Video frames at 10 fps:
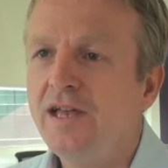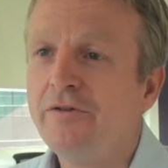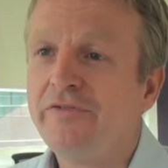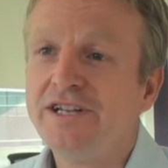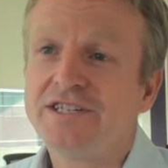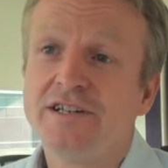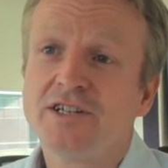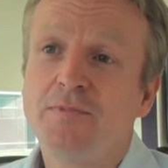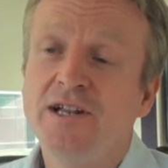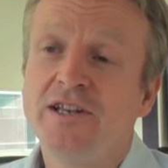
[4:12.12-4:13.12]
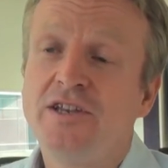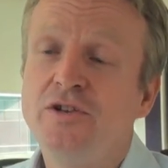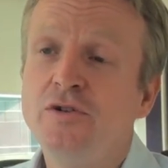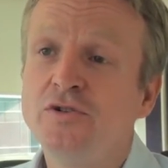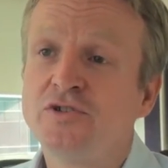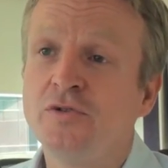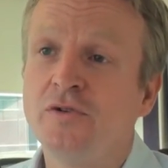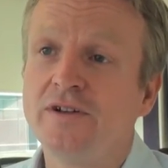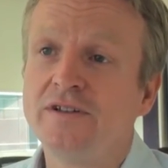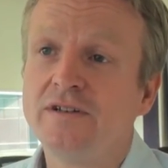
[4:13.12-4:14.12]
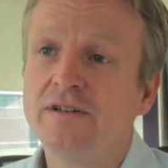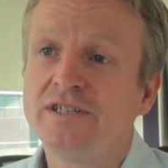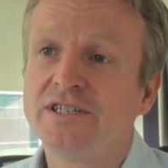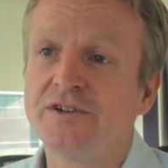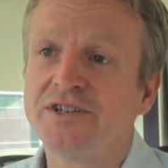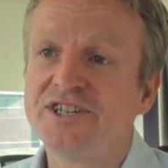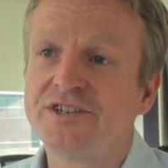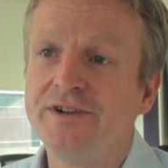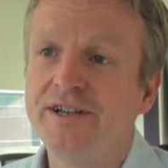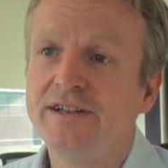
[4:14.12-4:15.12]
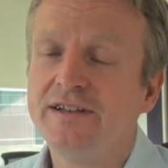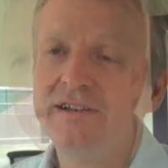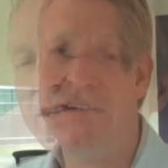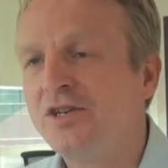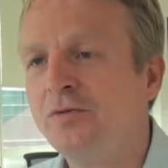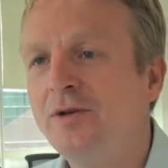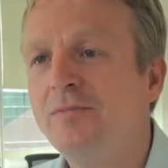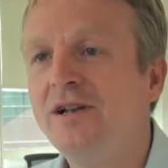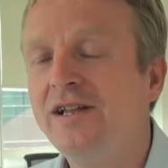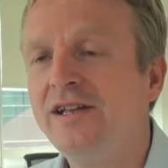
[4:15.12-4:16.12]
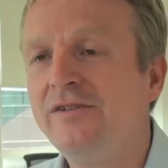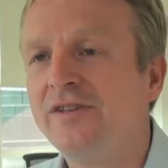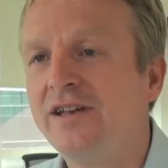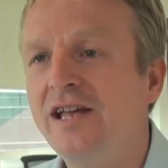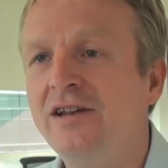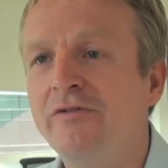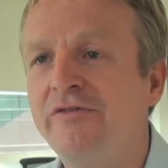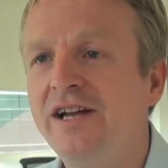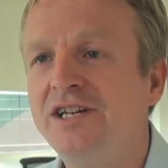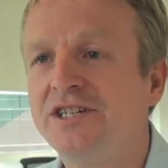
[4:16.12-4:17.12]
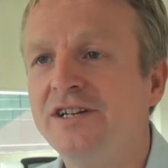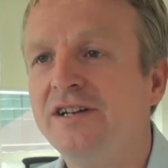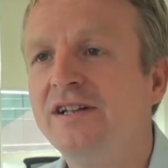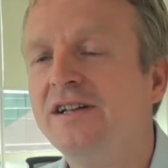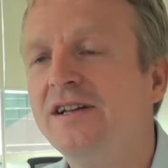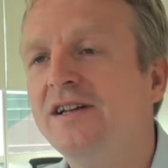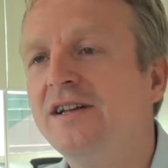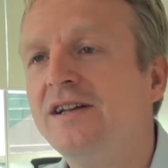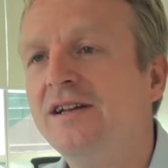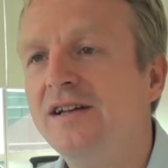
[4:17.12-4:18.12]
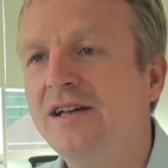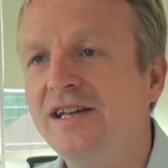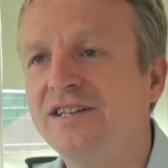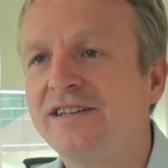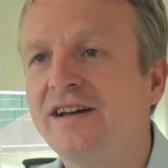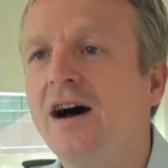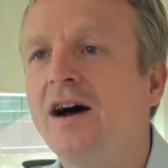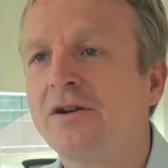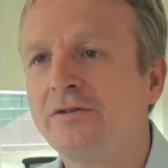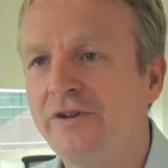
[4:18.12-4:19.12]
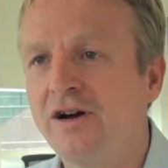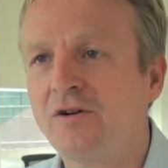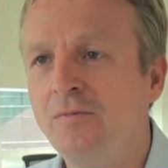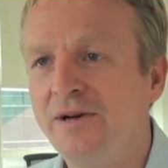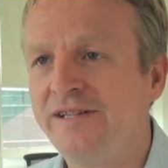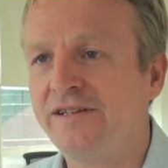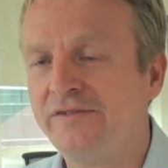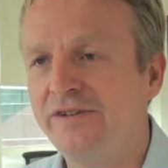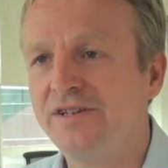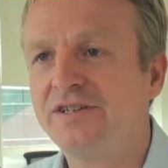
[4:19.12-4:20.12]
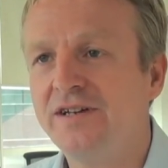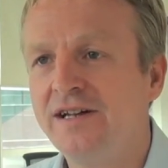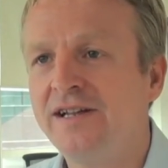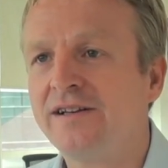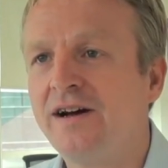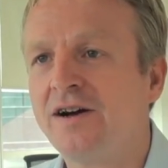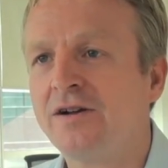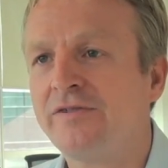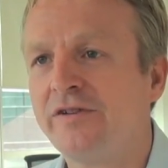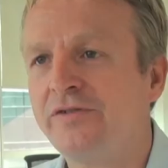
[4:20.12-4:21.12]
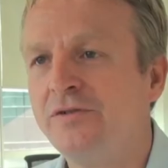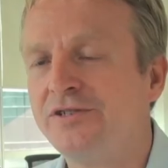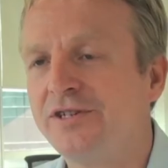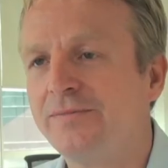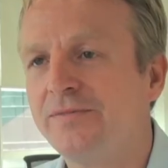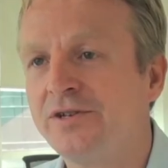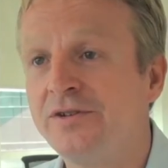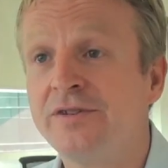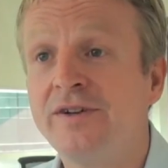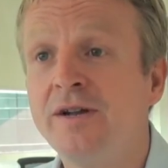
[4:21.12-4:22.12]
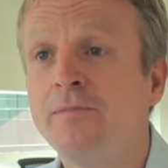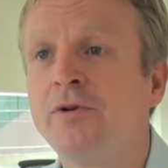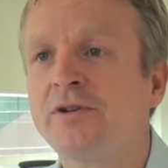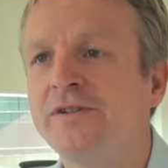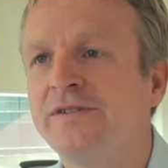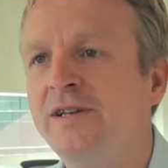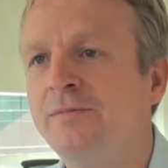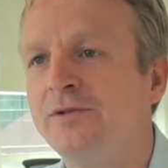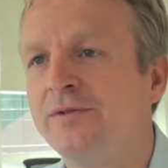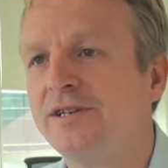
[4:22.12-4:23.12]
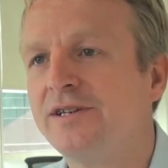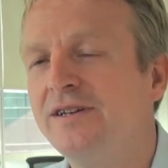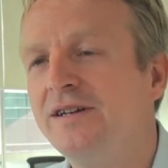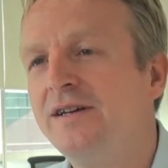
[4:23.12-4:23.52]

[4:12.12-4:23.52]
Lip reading: Innovation has played a huge role in Shell's history. So we believe that innovation is at the heart of our competitiveness and at the heart of our future. So it's a very important theme to us.